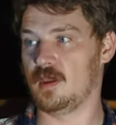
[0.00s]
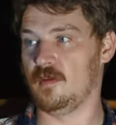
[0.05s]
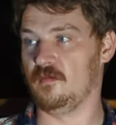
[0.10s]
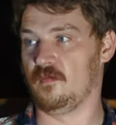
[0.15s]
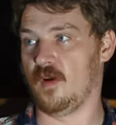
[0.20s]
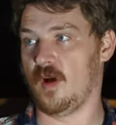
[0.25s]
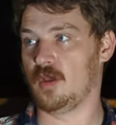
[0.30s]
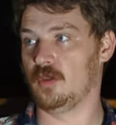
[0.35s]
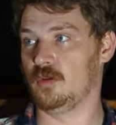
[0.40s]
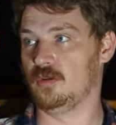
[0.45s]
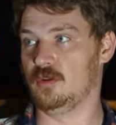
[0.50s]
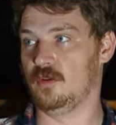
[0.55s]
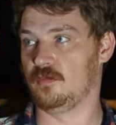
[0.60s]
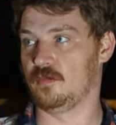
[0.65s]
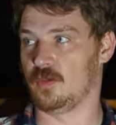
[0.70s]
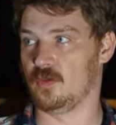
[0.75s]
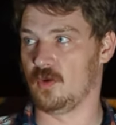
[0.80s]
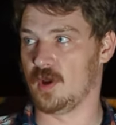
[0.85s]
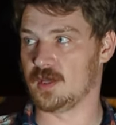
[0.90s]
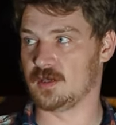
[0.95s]
can follow you
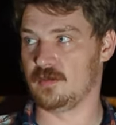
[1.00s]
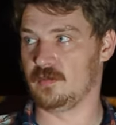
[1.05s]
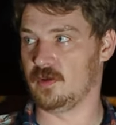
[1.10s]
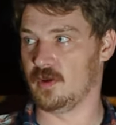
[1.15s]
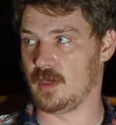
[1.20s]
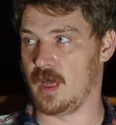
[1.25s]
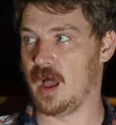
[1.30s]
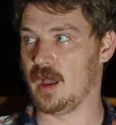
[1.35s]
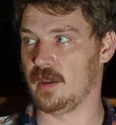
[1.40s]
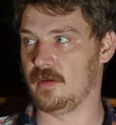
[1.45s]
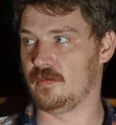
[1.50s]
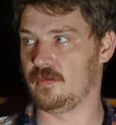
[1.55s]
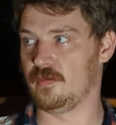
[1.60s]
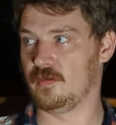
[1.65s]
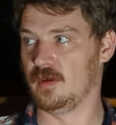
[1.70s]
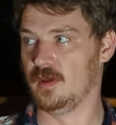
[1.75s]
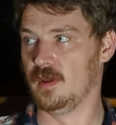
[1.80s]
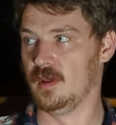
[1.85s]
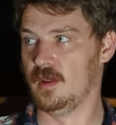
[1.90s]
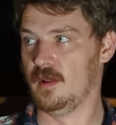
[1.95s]
for the rest of your life.